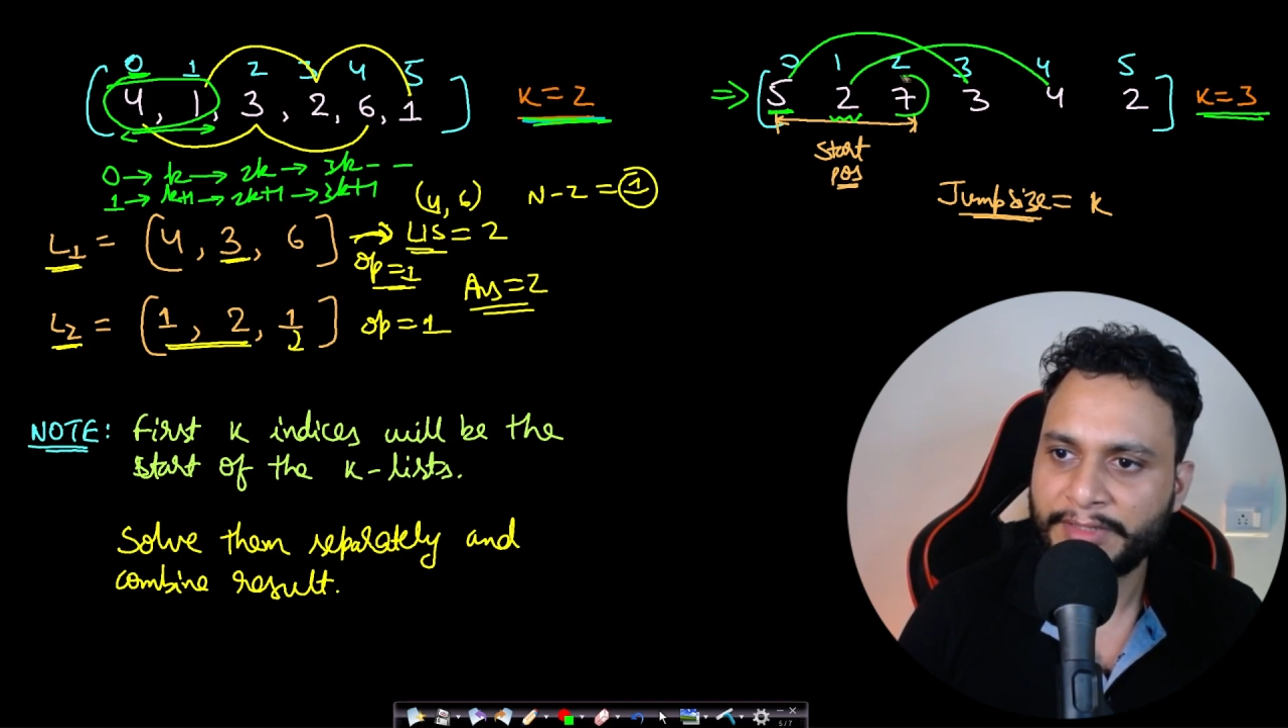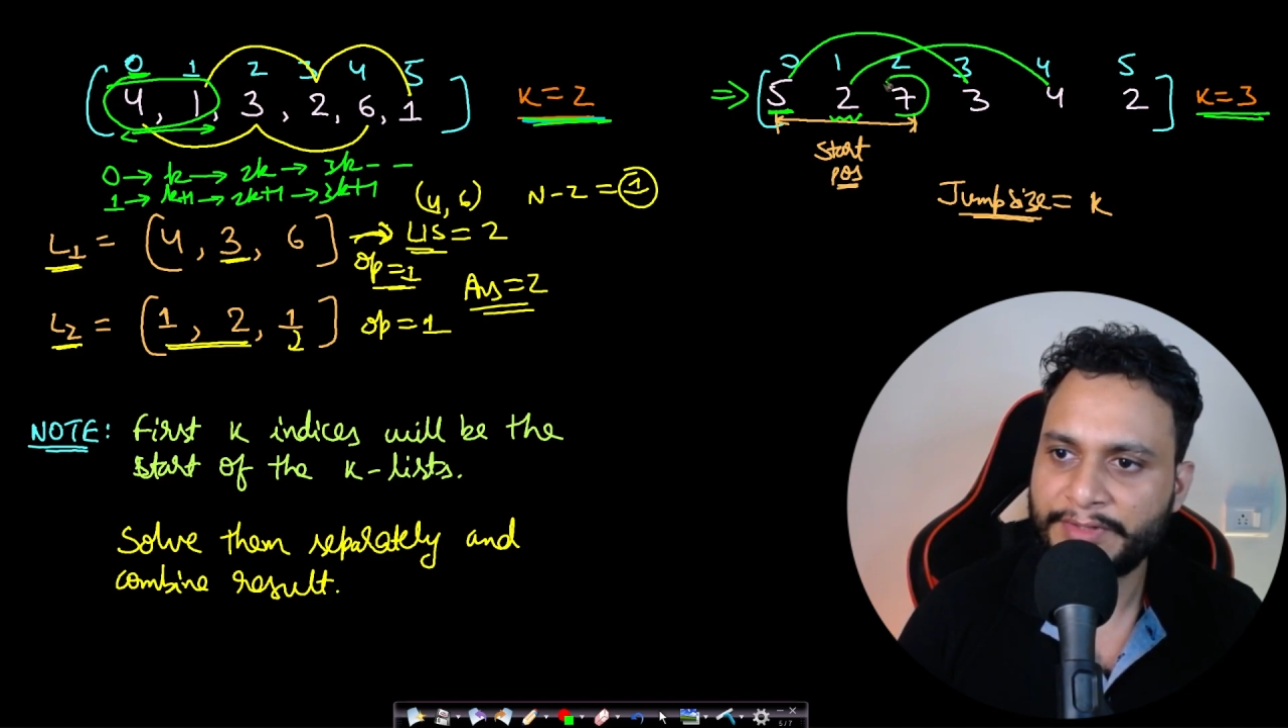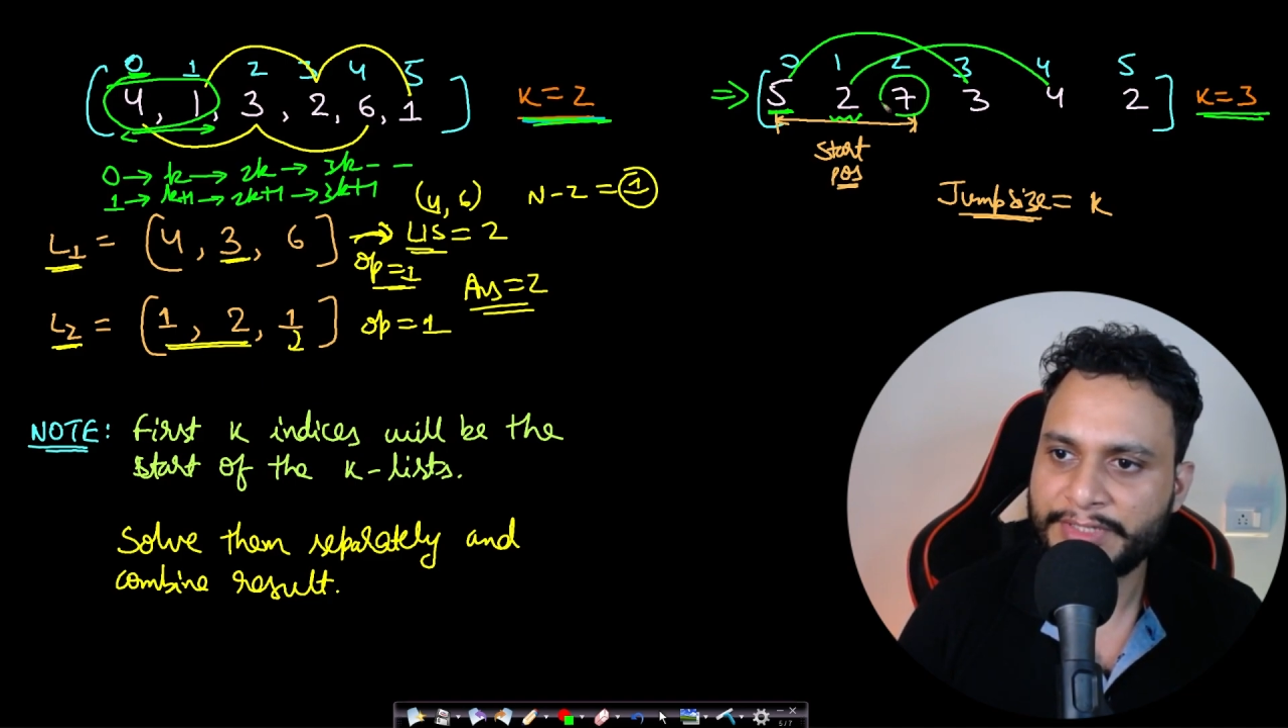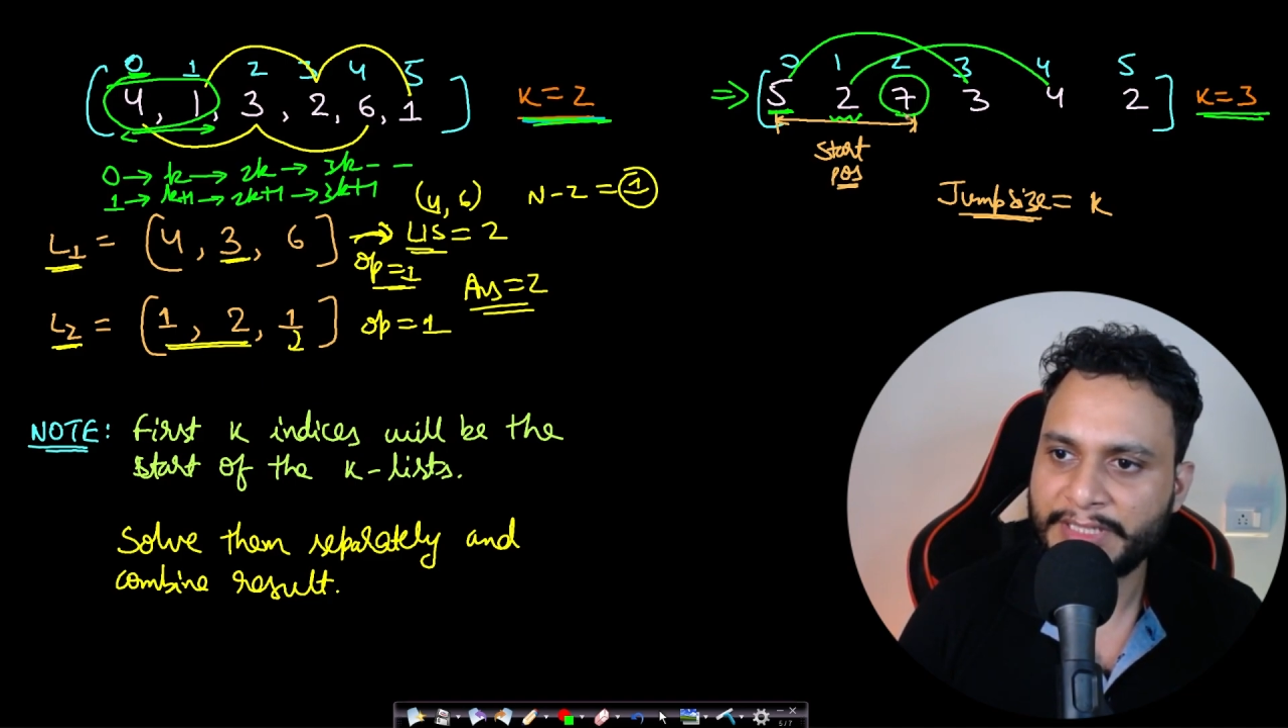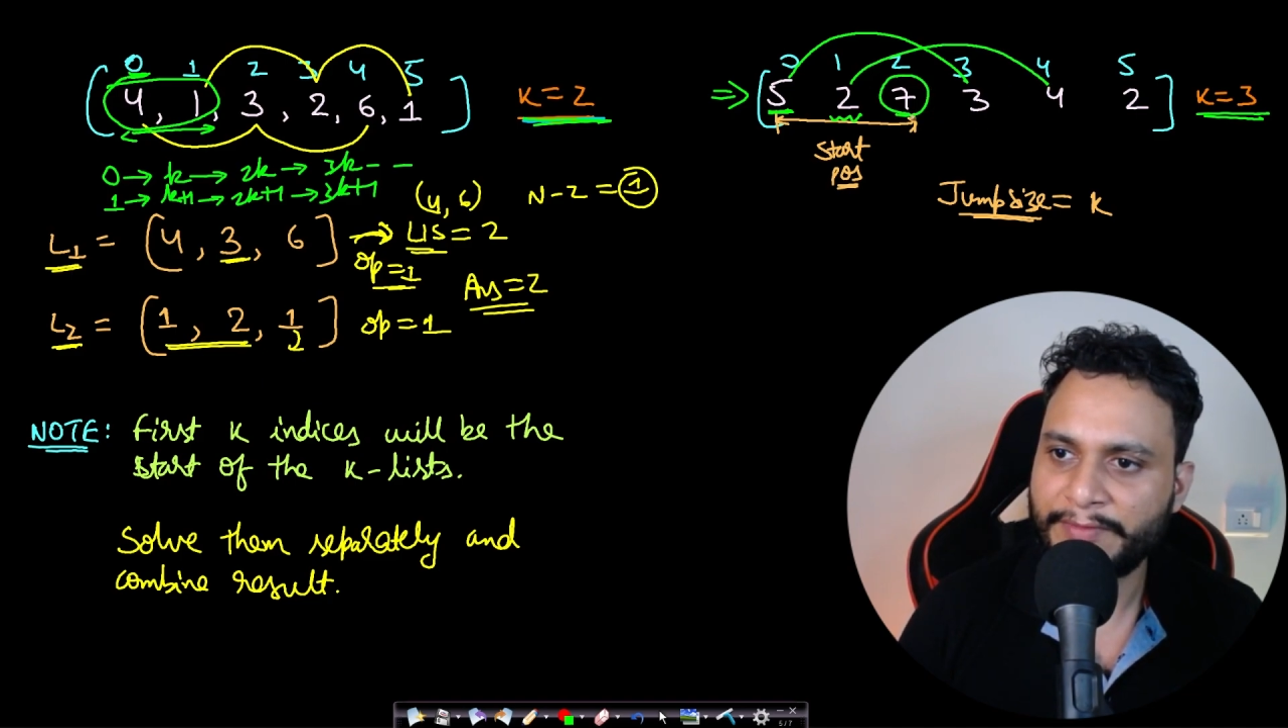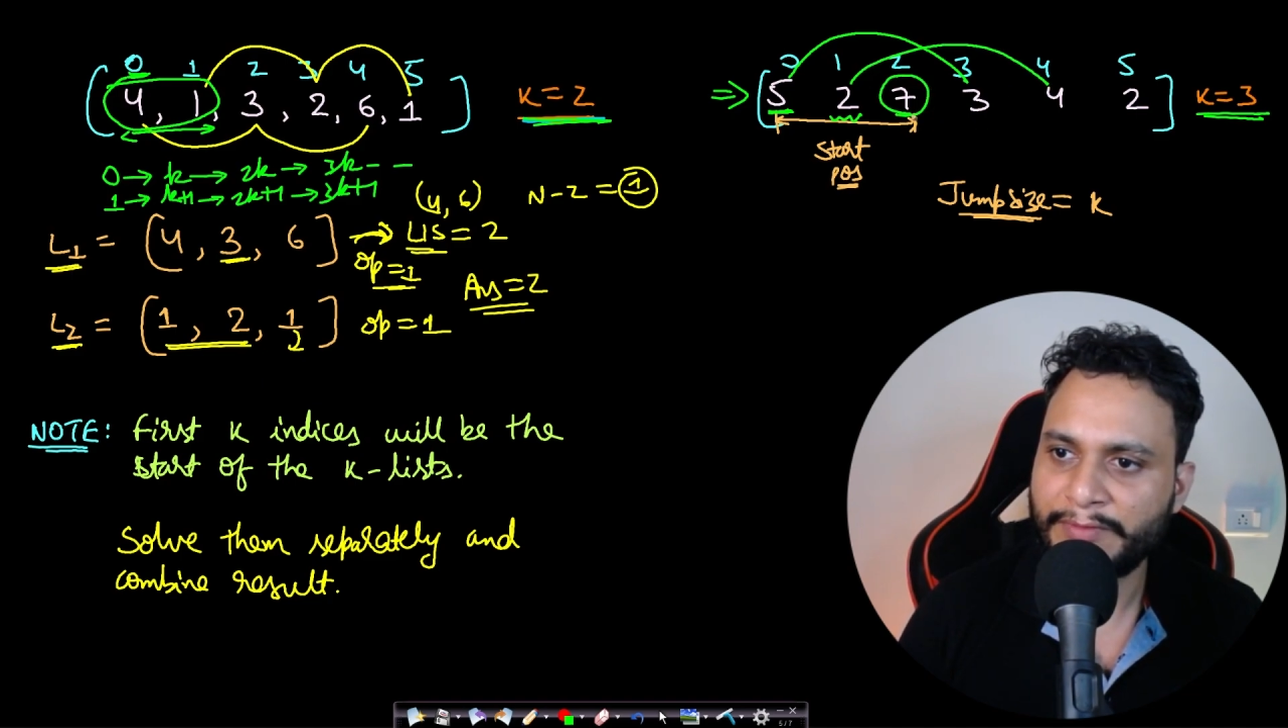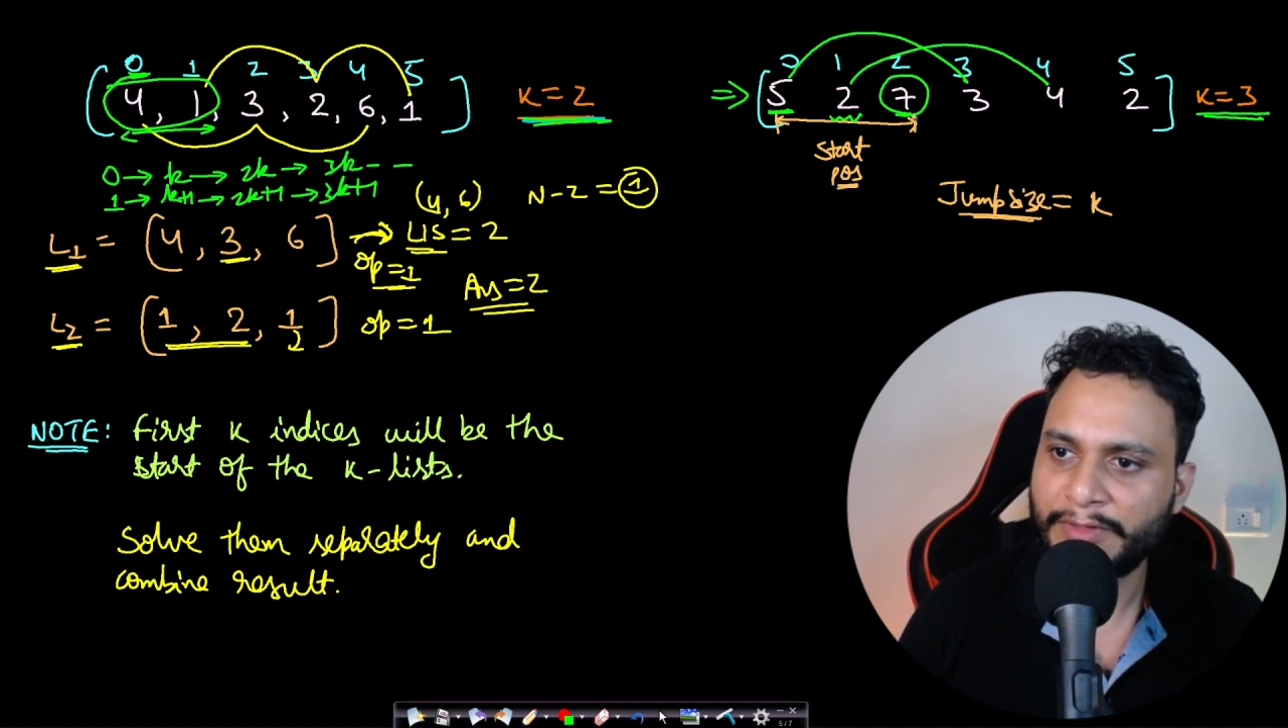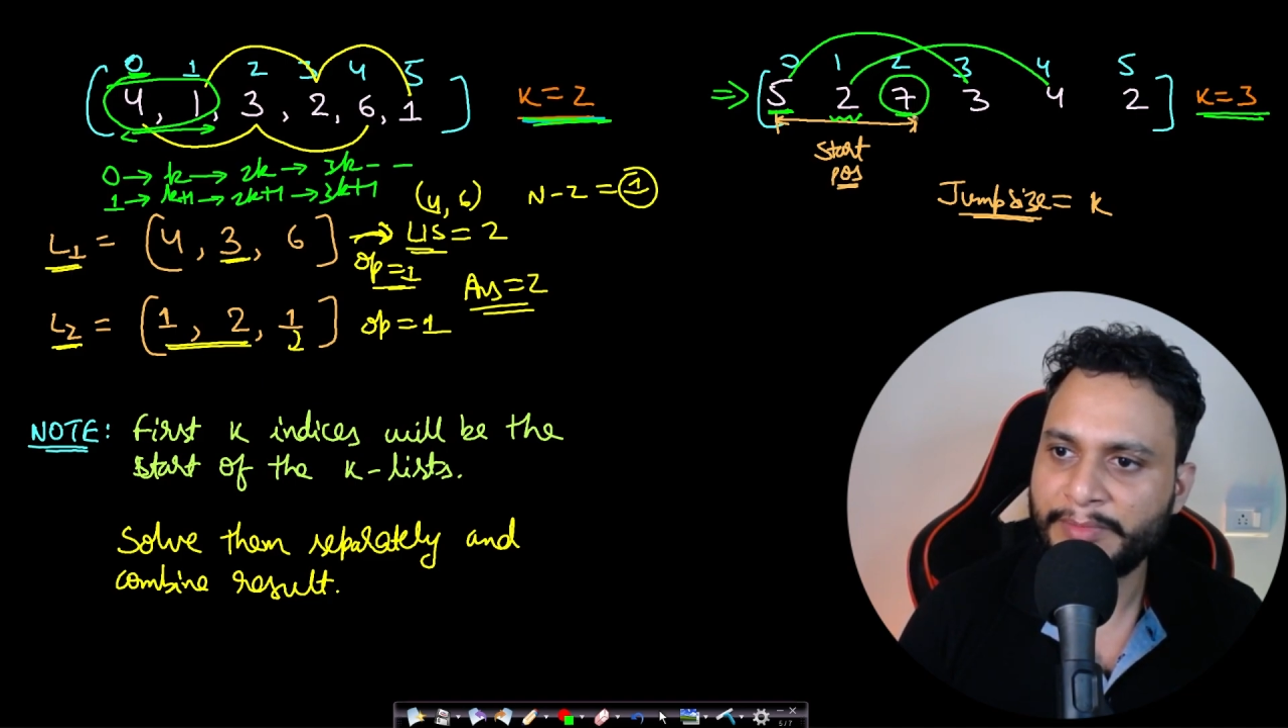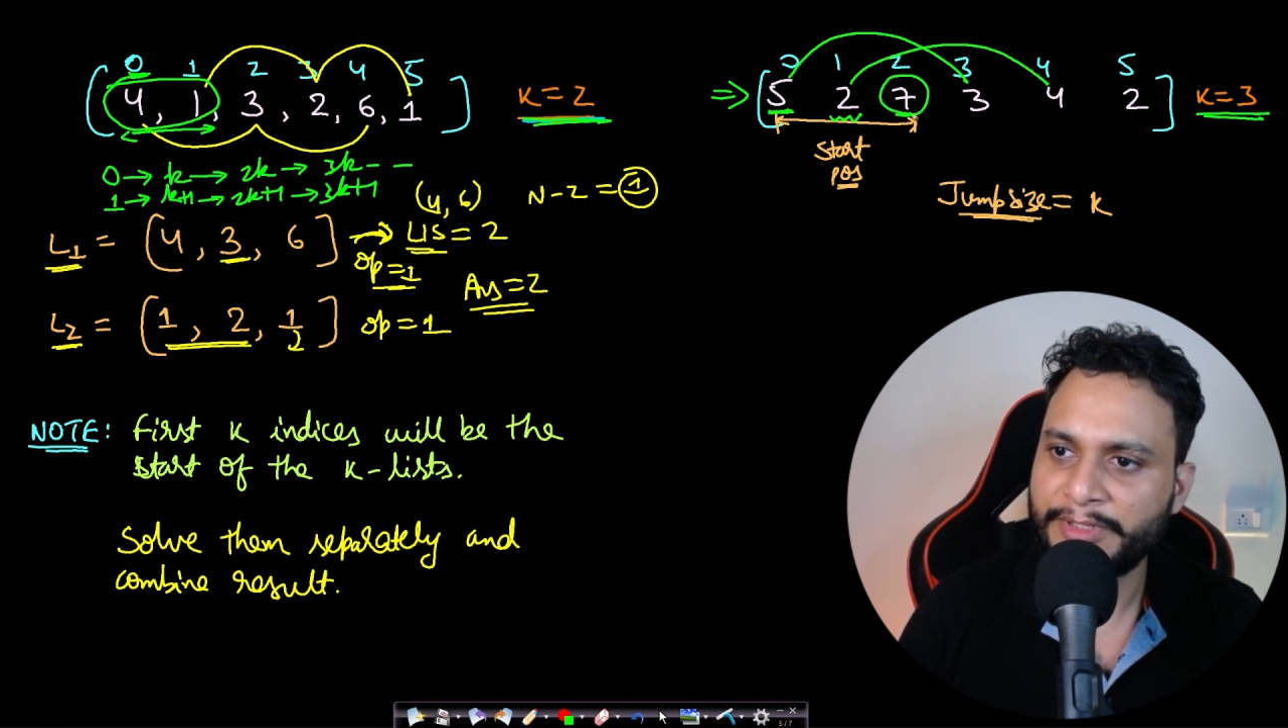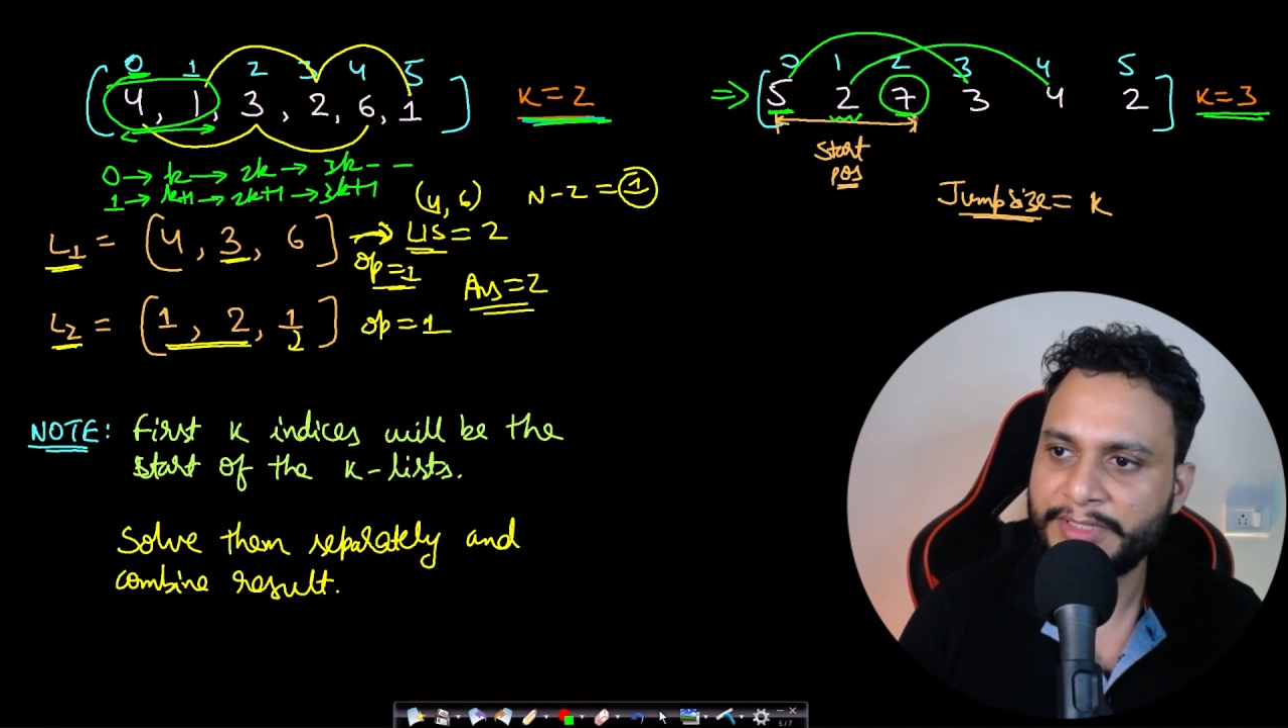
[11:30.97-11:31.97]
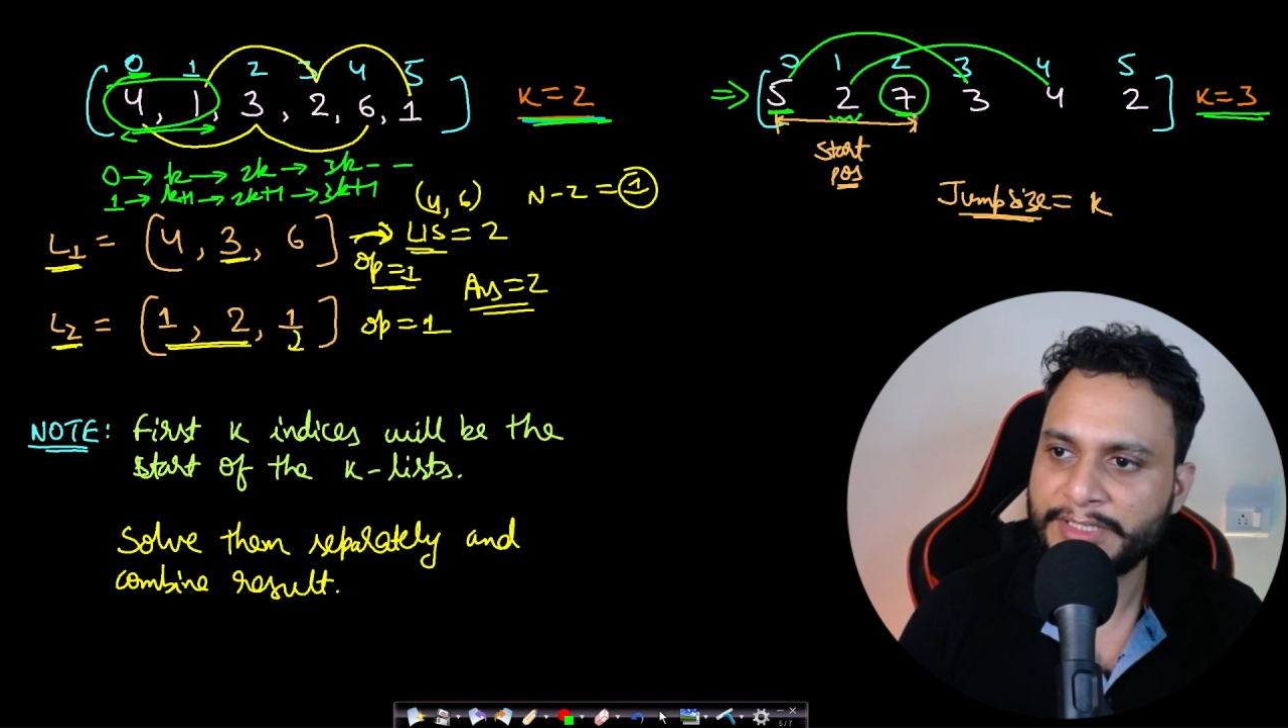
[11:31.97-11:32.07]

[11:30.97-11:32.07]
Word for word: this 7 will be the